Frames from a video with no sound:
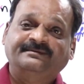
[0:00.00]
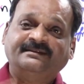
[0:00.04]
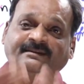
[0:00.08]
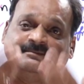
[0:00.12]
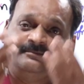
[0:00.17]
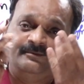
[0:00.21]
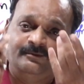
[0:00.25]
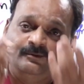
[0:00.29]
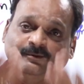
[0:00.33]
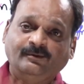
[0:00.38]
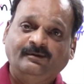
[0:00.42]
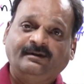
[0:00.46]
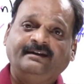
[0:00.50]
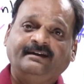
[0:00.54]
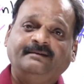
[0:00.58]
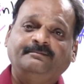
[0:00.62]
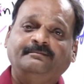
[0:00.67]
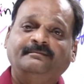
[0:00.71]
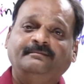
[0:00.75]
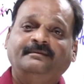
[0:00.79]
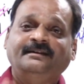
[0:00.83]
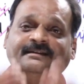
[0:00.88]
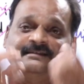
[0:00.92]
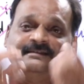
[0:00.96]
some door
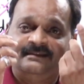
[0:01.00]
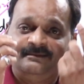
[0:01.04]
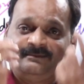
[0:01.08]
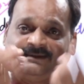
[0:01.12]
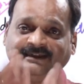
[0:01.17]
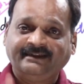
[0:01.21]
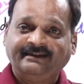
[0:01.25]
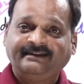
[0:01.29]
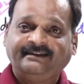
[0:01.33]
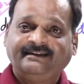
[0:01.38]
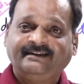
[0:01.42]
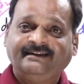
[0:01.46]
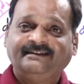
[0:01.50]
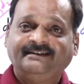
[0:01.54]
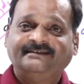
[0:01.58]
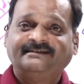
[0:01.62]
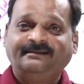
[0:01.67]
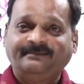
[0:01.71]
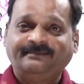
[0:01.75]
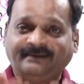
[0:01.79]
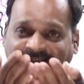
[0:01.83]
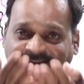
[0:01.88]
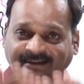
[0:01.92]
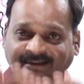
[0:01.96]
number, some address,
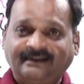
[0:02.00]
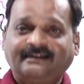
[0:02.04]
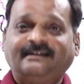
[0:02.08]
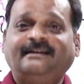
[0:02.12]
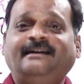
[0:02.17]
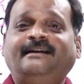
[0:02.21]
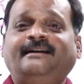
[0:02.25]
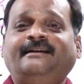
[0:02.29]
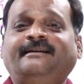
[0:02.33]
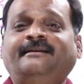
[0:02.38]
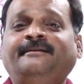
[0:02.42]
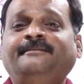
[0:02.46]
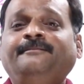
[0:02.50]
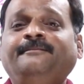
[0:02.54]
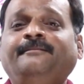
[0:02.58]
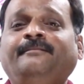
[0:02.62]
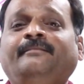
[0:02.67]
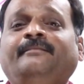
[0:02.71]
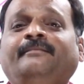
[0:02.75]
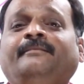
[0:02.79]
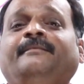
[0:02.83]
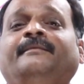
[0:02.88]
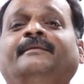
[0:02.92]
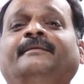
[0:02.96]
some Aadhaar card,
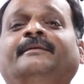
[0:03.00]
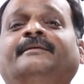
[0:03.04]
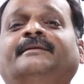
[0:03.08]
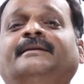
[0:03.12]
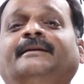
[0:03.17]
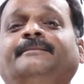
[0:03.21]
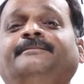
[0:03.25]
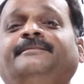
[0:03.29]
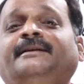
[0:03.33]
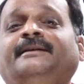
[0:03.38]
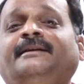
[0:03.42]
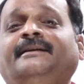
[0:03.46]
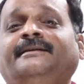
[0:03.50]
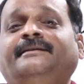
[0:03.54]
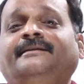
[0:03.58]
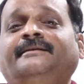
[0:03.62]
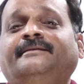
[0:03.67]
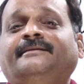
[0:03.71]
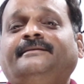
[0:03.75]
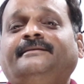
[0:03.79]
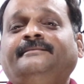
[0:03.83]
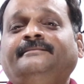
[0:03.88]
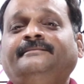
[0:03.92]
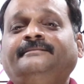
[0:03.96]
something like
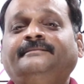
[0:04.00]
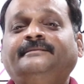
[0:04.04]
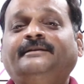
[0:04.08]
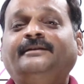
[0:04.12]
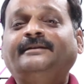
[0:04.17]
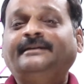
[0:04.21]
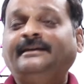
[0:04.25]
that.